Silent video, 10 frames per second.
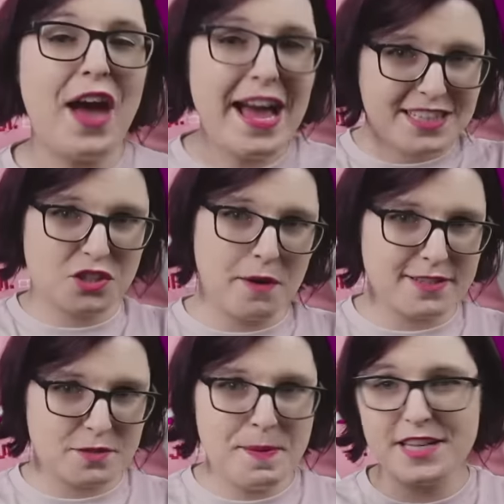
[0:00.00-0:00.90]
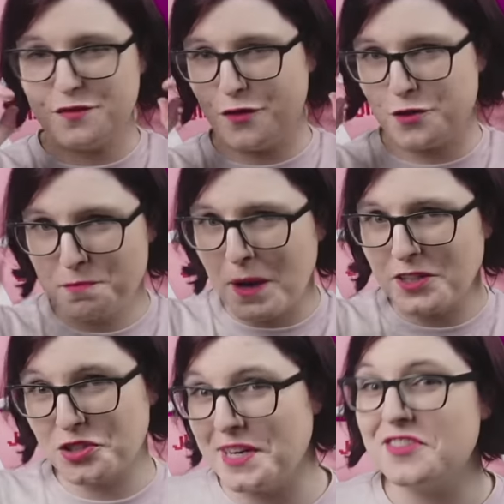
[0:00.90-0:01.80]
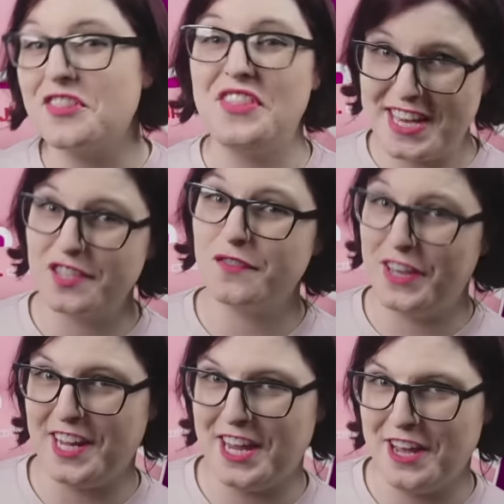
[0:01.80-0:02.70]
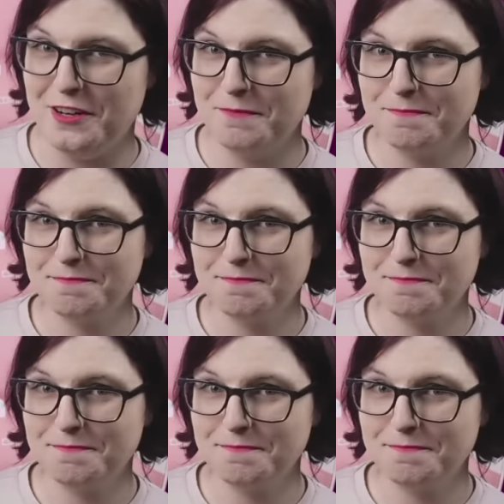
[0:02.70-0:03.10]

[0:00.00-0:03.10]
Thanks, Squarespace, for sponsoring this video.